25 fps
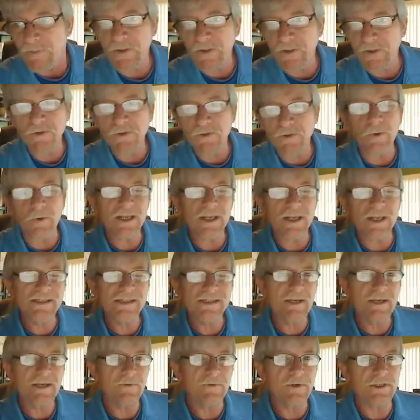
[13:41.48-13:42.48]
The authority
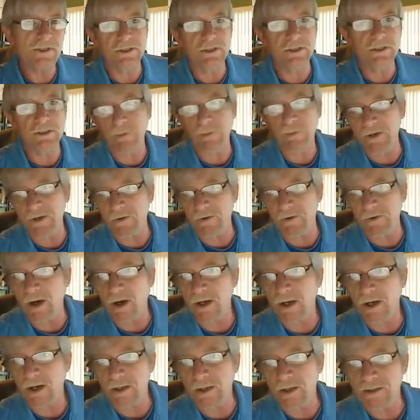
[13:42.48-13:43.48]
is given to you by your
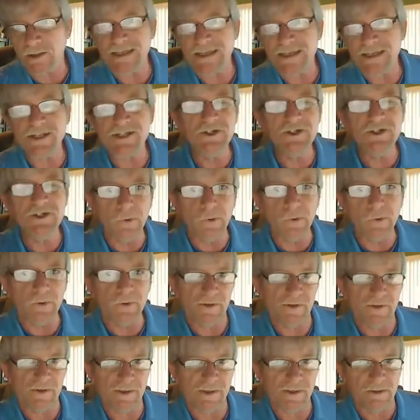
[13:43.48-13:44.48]
audience. It's
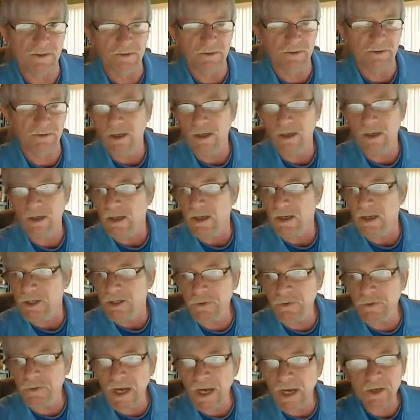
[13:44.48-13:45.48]
yours.
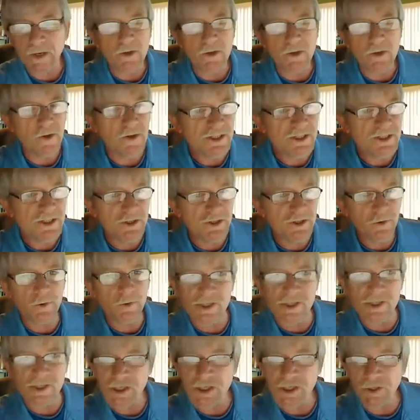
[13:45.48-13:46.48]
It's
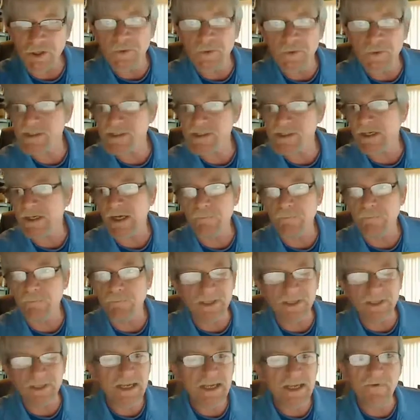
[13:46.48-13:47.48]
yours. Use it
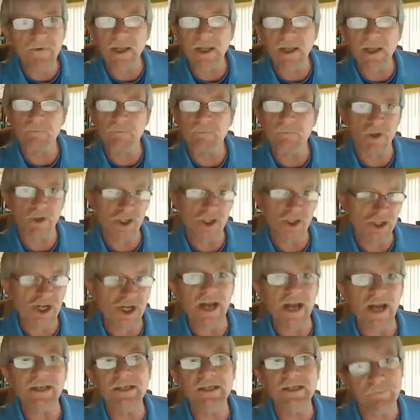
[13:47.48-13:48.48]
and believe it and
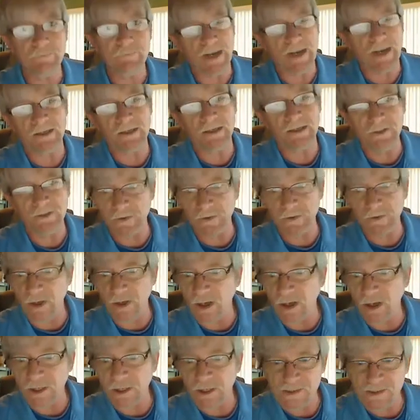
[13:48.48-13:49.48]
project it back to
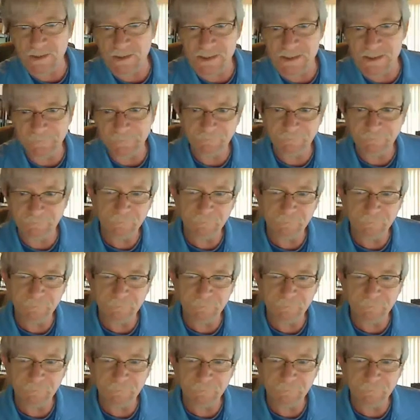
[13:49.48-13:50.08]
your audience.